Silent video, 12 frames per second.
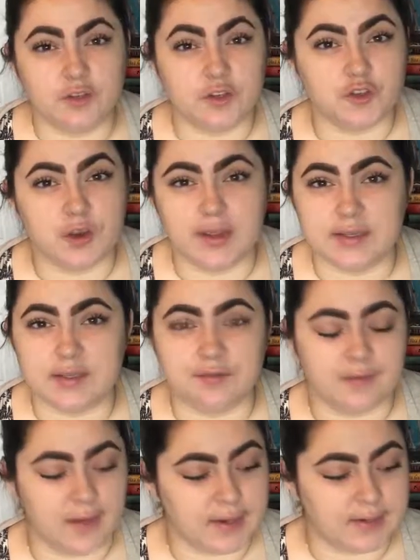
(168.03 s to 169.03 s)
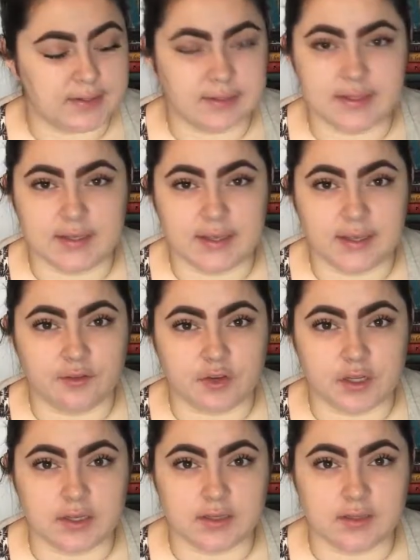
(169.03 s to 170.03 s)
she tries to find to see if
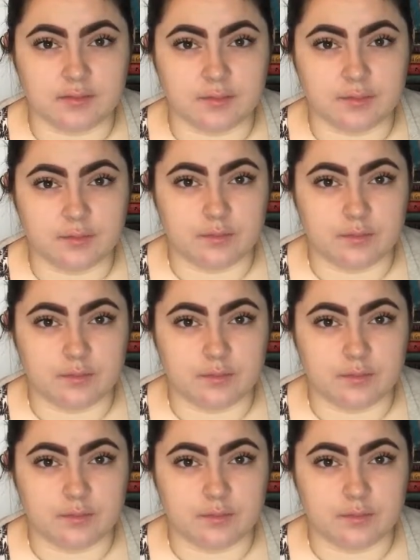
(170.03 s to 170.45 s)
she's